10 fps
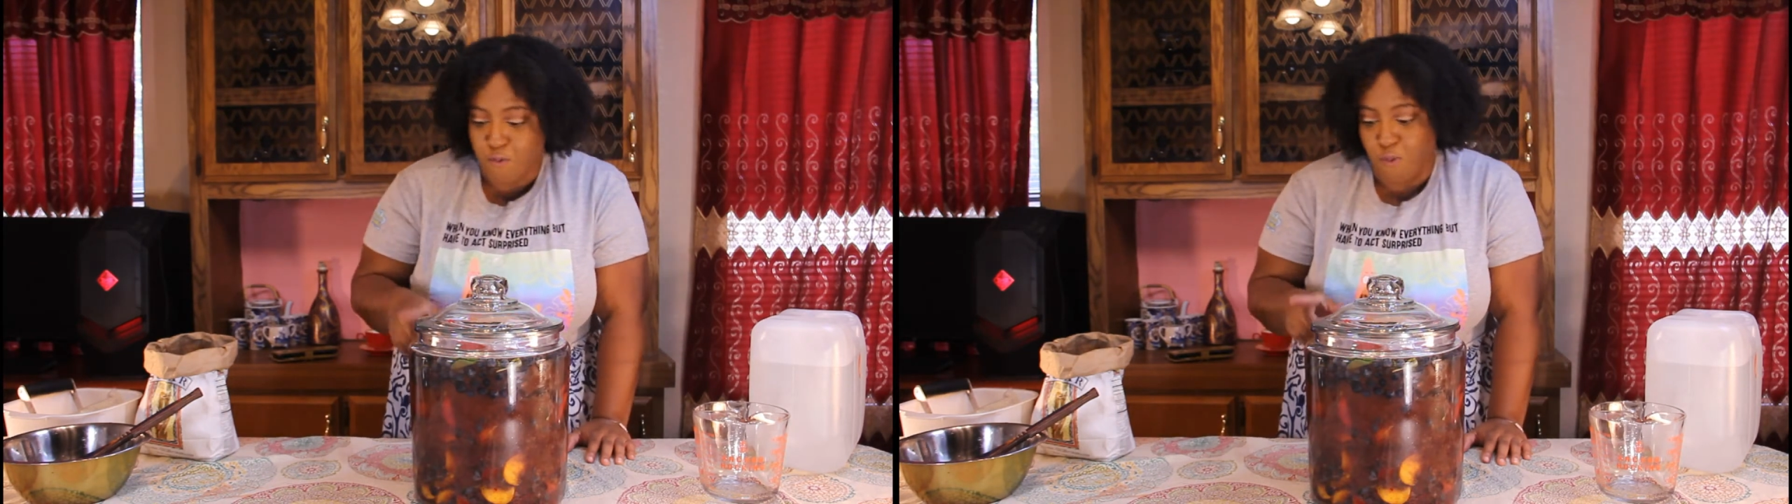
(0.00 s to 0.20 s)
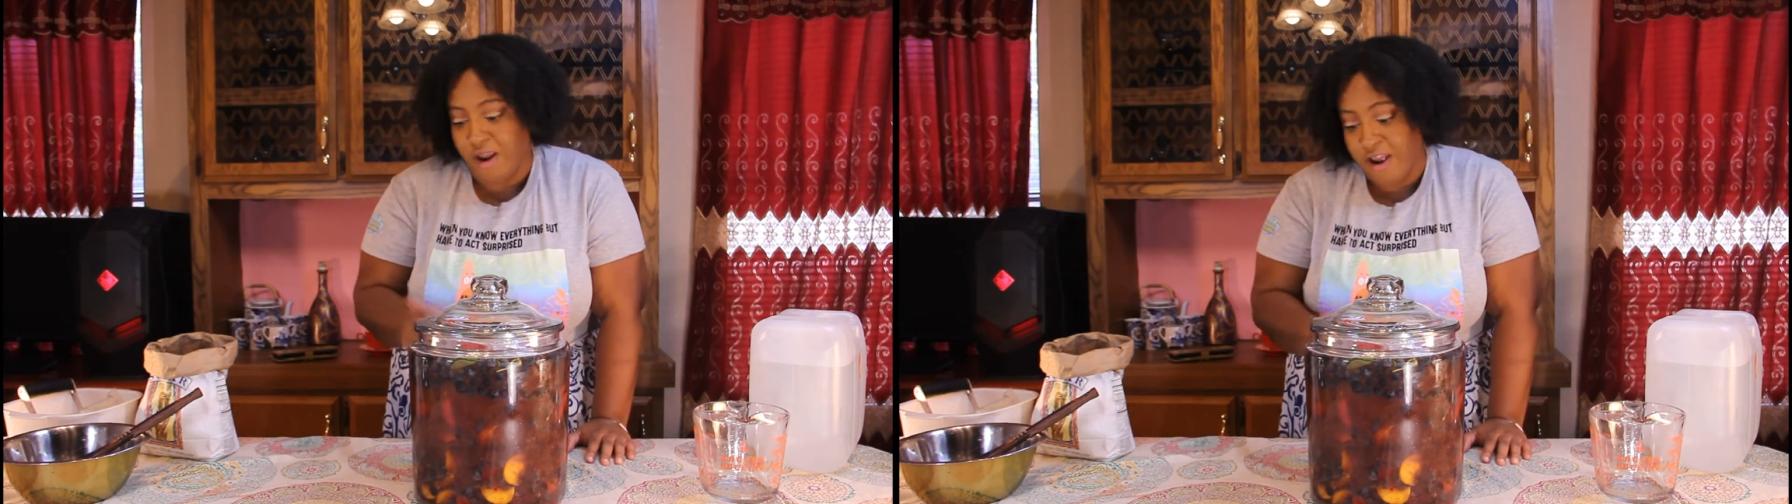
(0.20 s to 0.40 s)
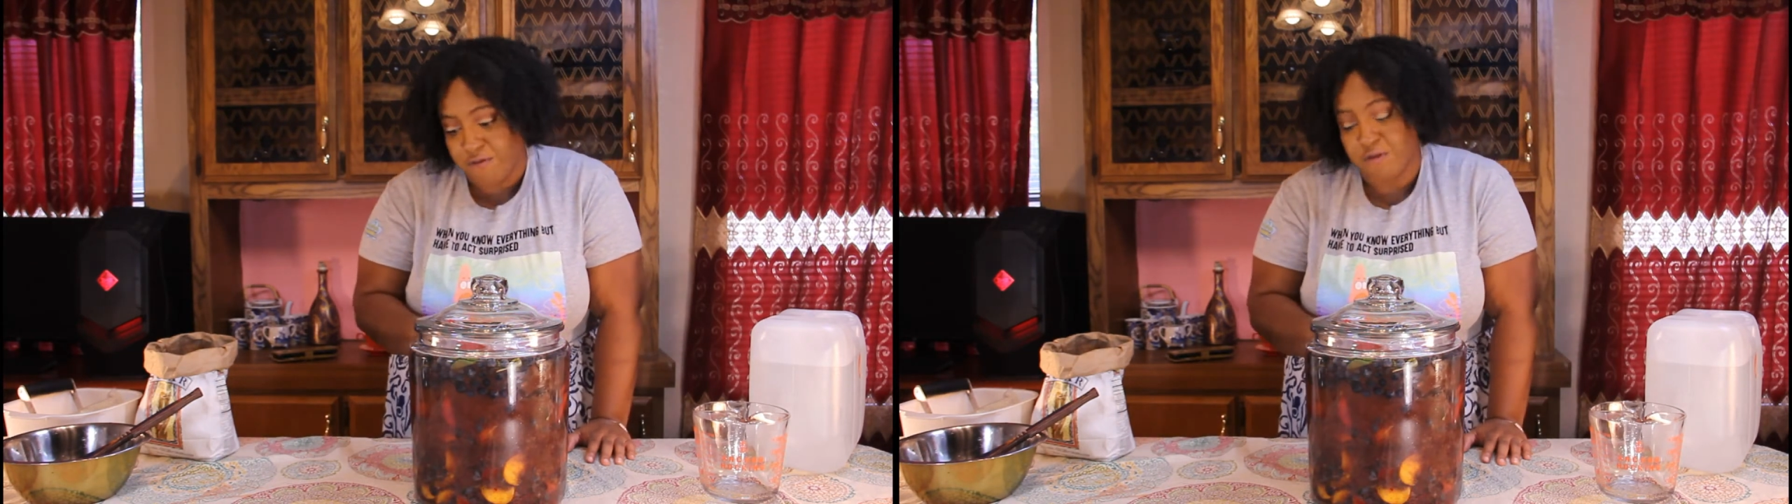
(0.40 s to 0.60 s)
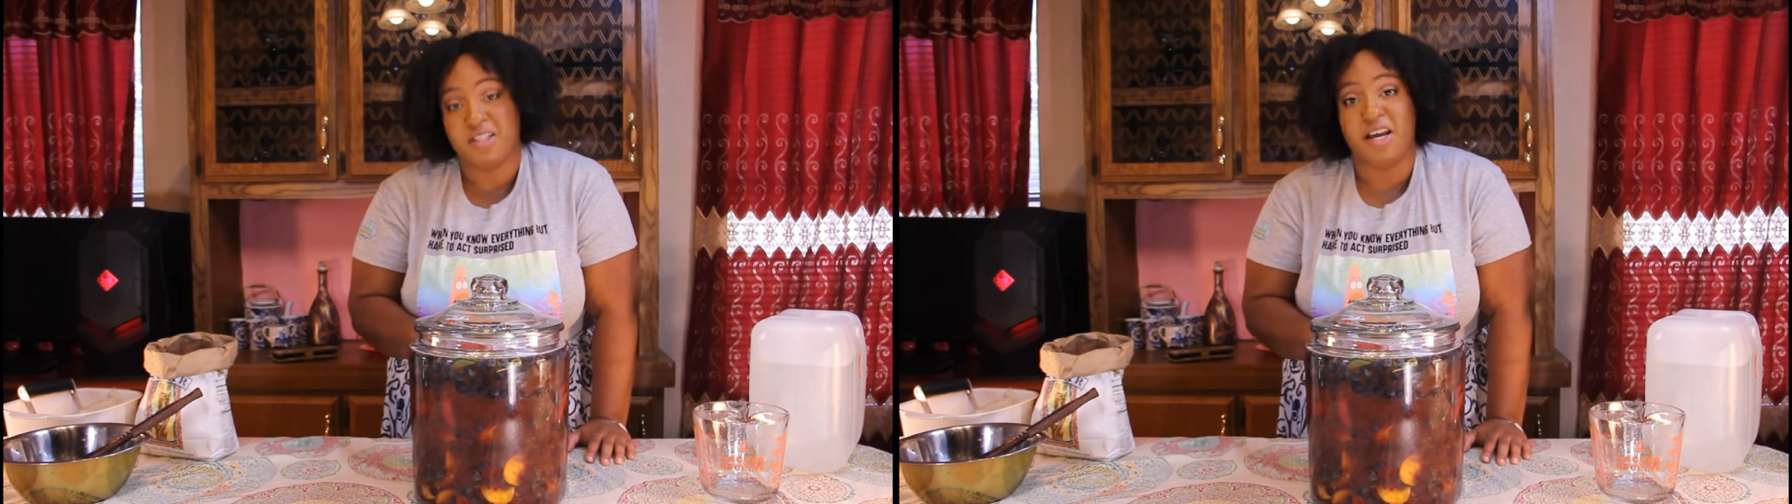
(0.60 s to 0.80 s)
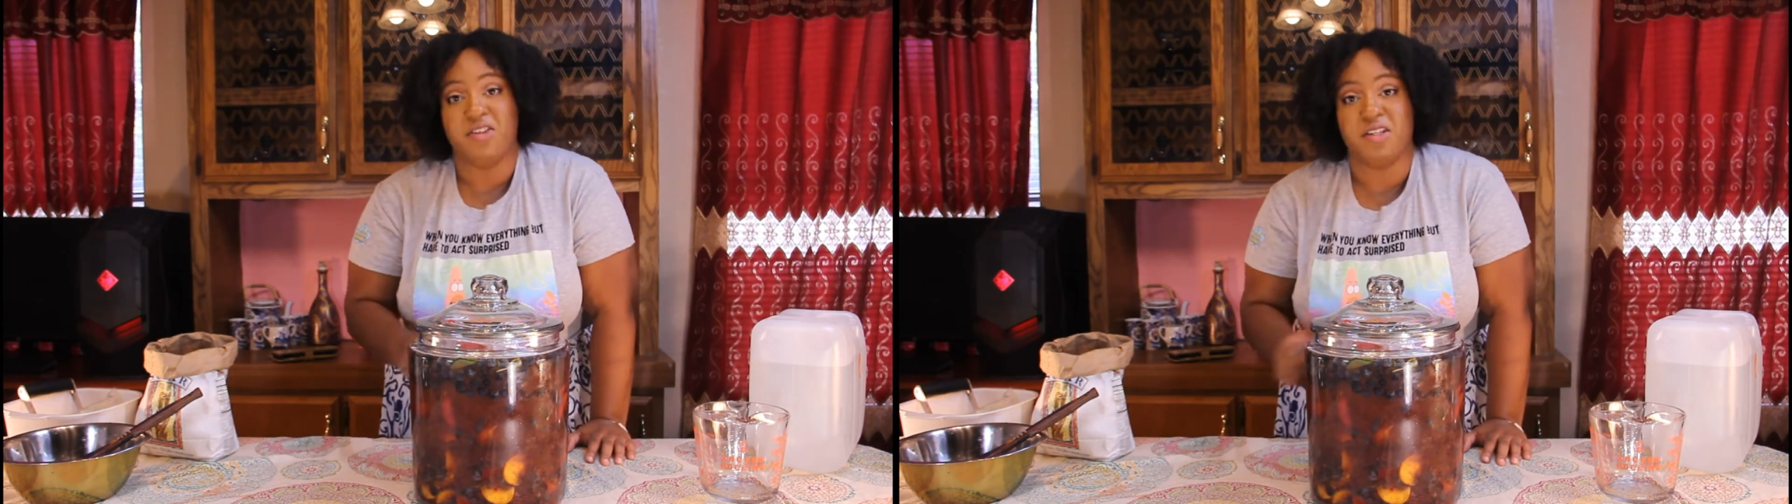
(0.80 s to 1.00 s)
whatever is
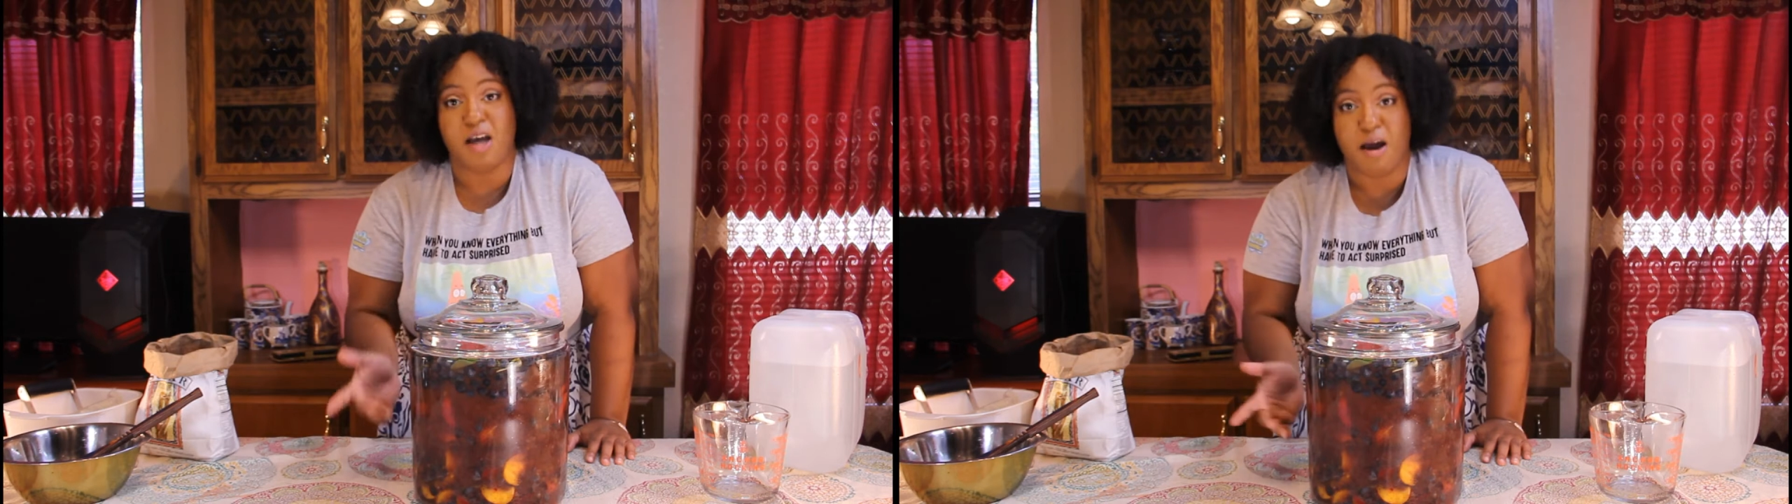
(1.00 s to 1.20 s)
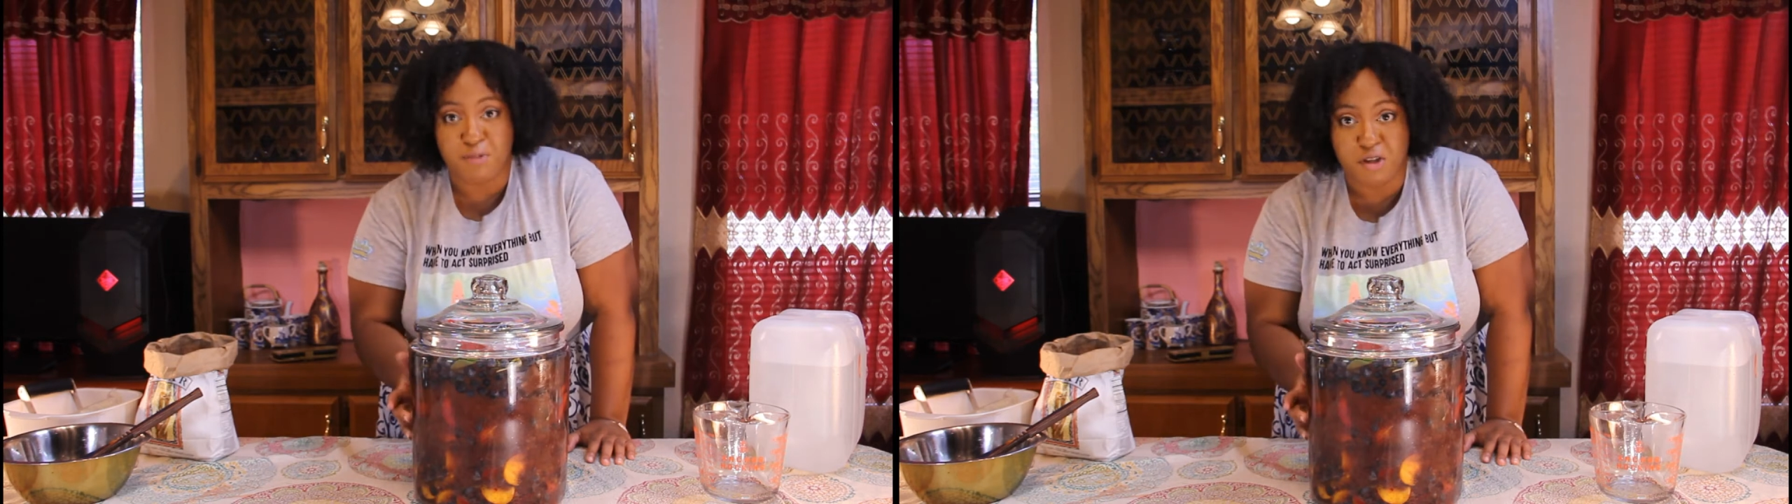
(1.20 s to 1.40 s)
at the top